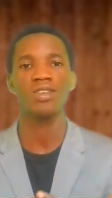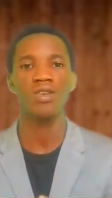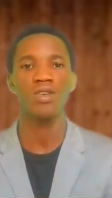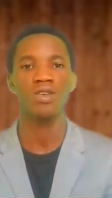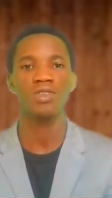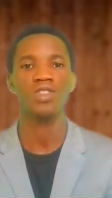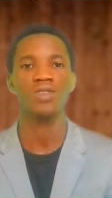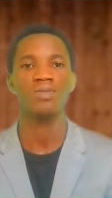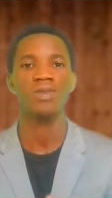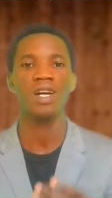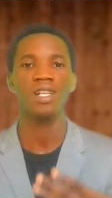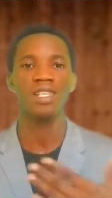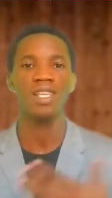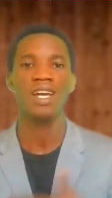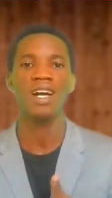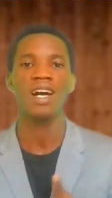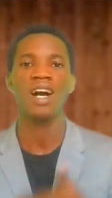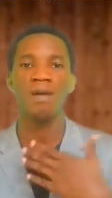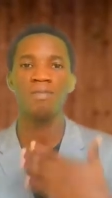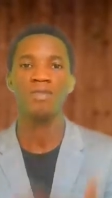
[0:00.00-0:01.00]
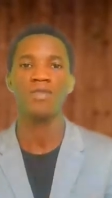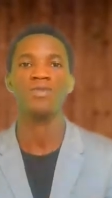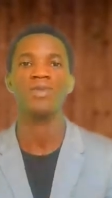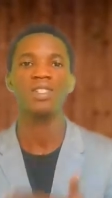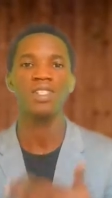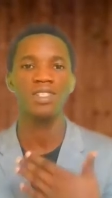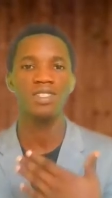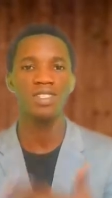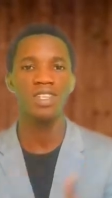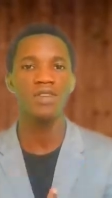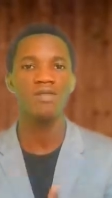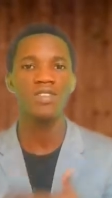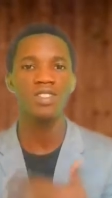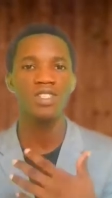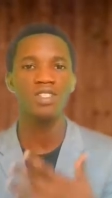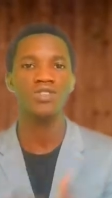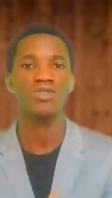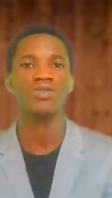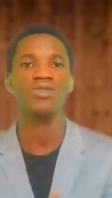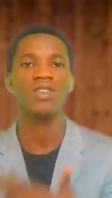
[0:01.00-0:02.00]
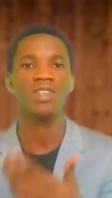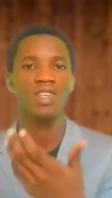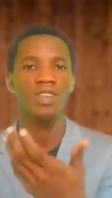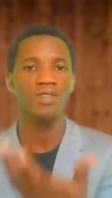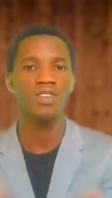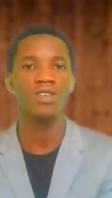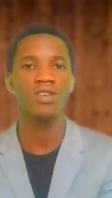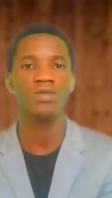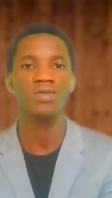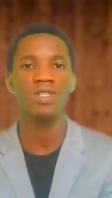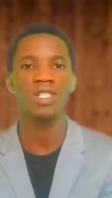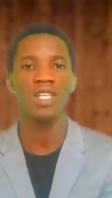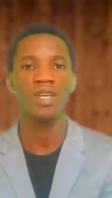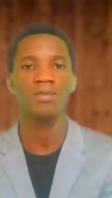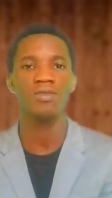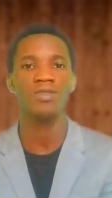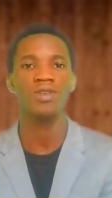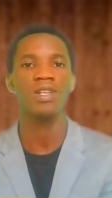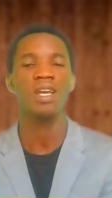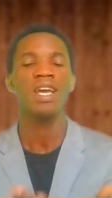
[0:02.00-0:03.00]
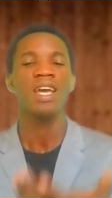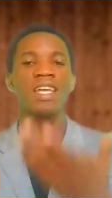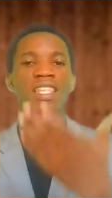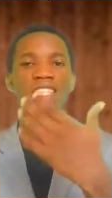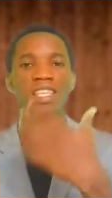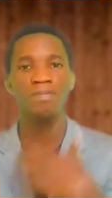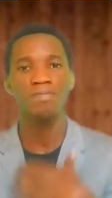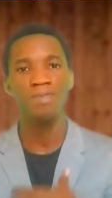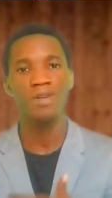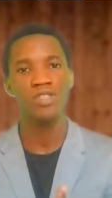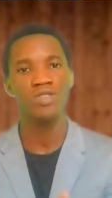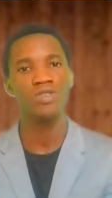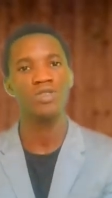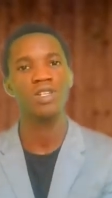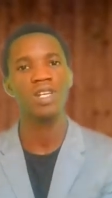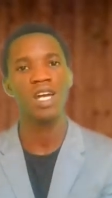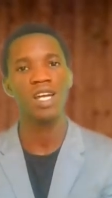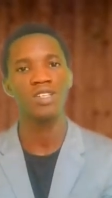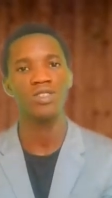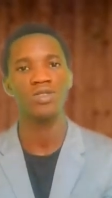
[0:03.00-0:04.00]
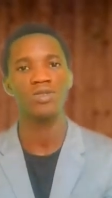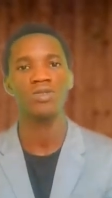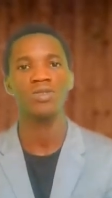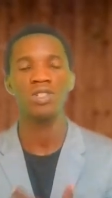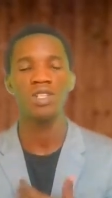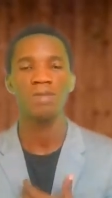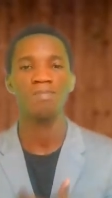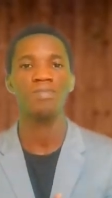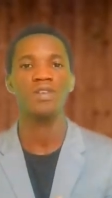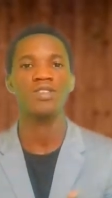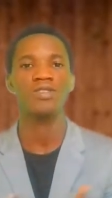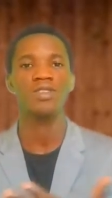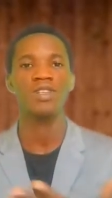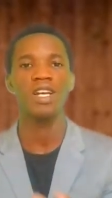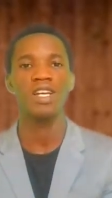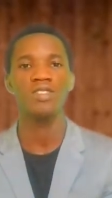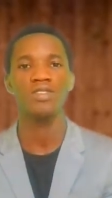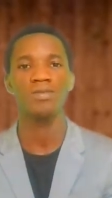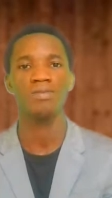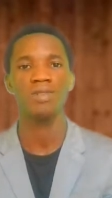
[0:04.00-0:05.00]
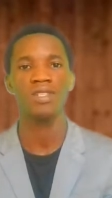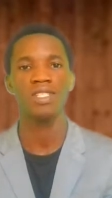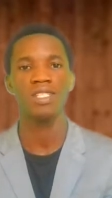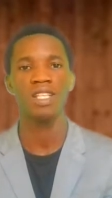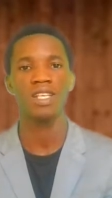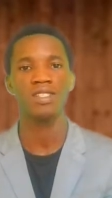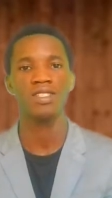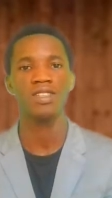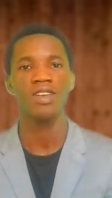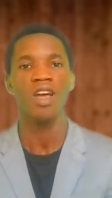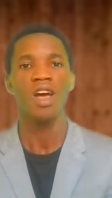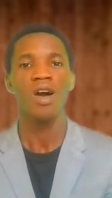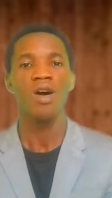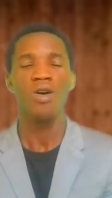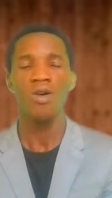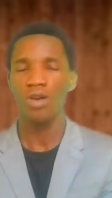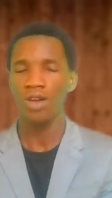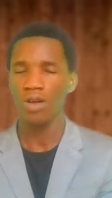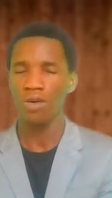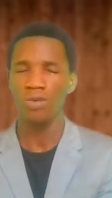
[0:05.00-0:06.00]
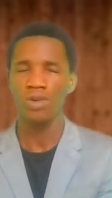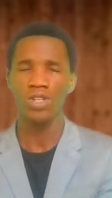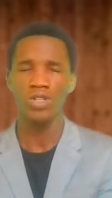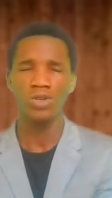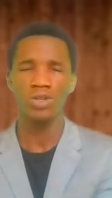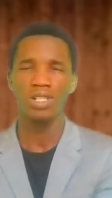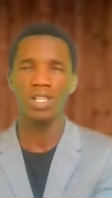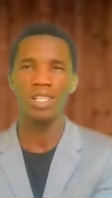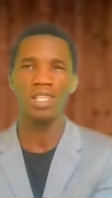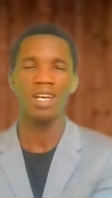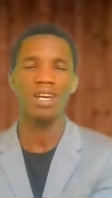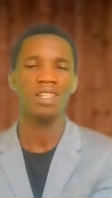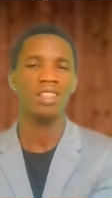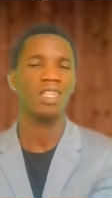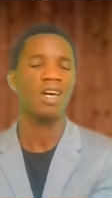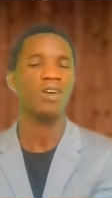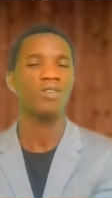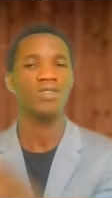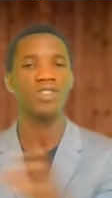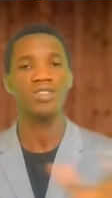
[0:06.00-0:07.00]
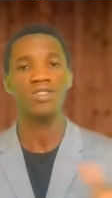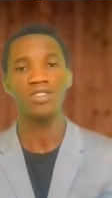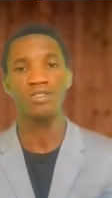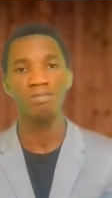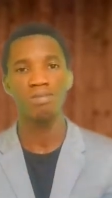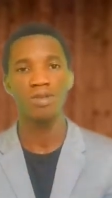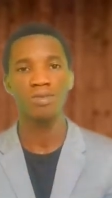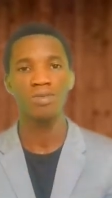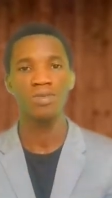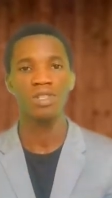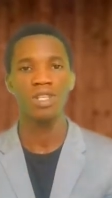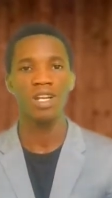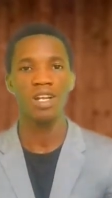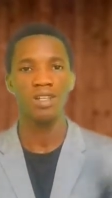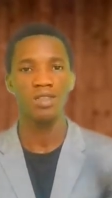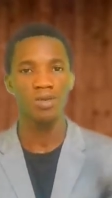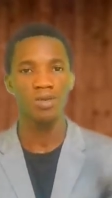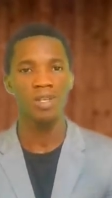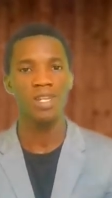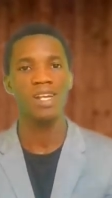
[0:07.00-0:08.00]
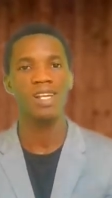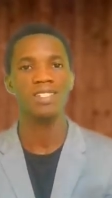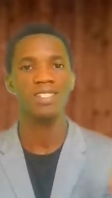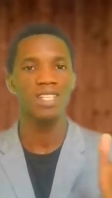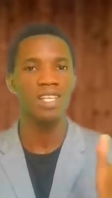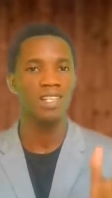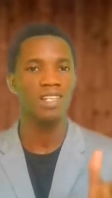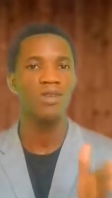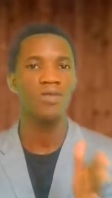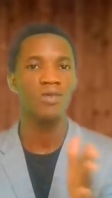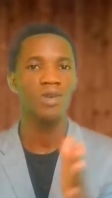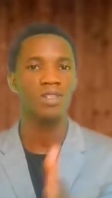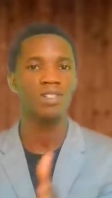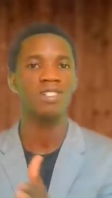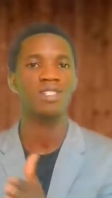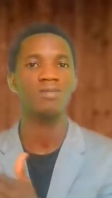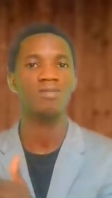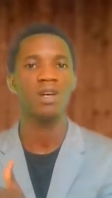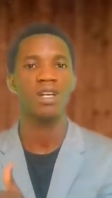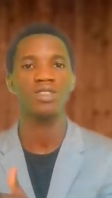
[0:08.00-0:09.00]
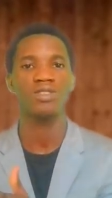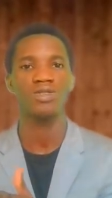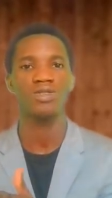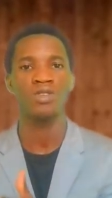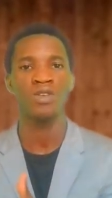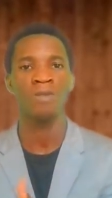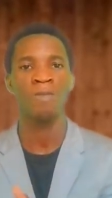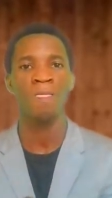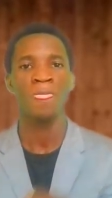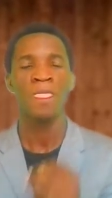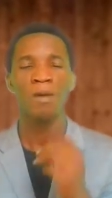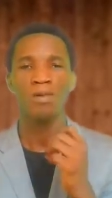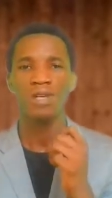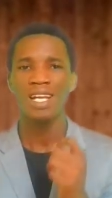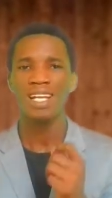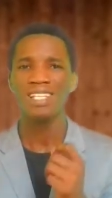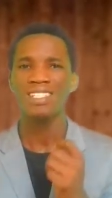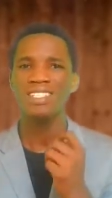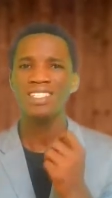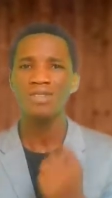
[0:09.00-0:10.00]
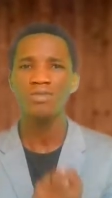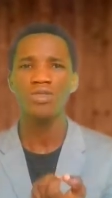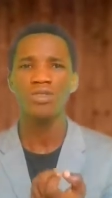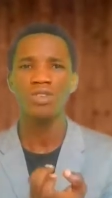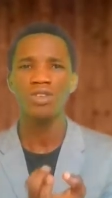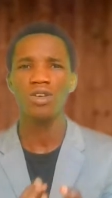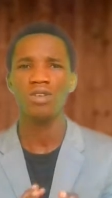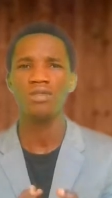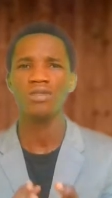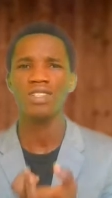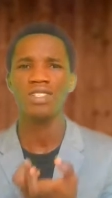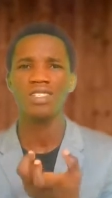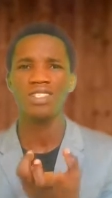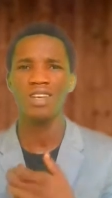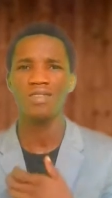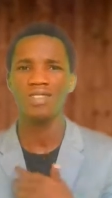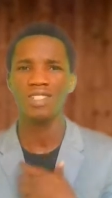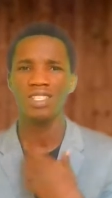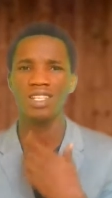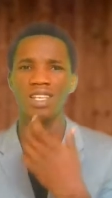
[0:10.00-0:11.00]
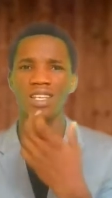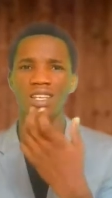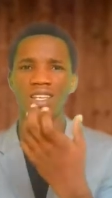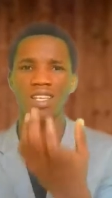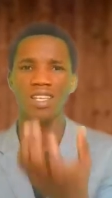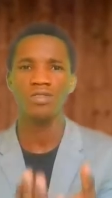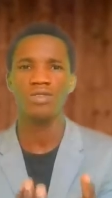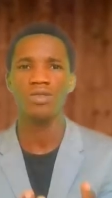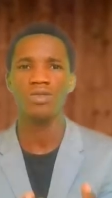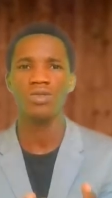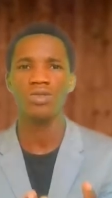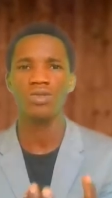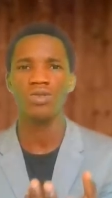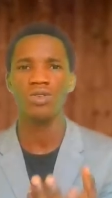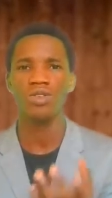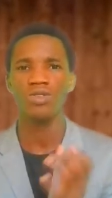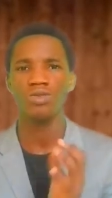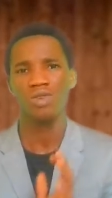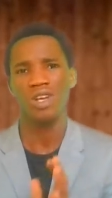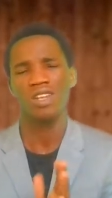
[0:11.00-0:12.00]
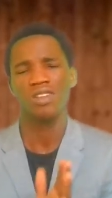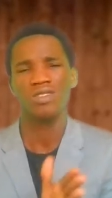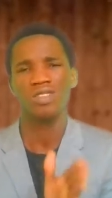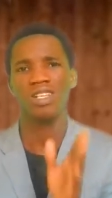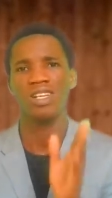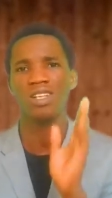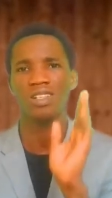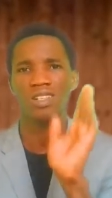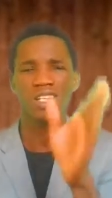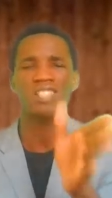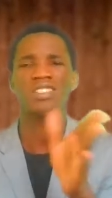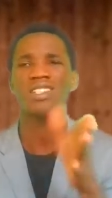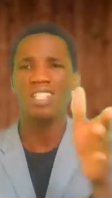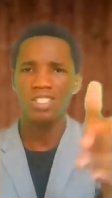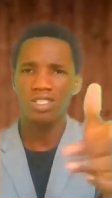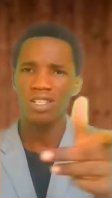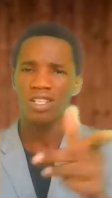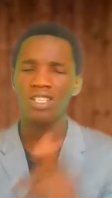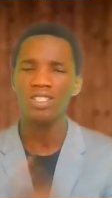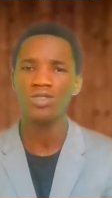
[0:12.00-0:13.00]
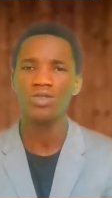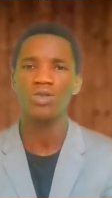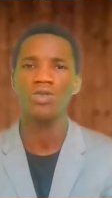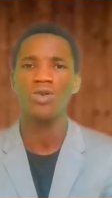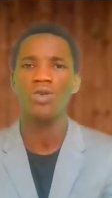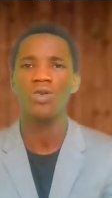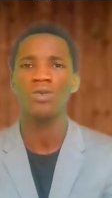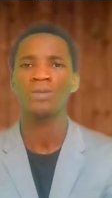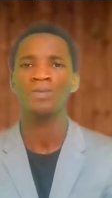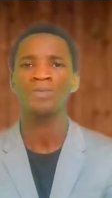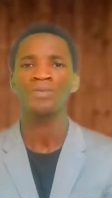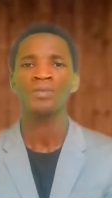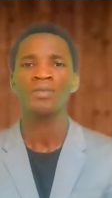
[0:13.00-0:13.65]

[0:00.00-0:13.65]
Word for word: the customer and they are happy with the services you are giving onto them, what they patronize you, or they patronize your business. Okay, we know that there are thousands of people that are doing exactly what this man is doing, but I seem to love the service that he gives onto us. Why don't I? Let's, let's, let's go.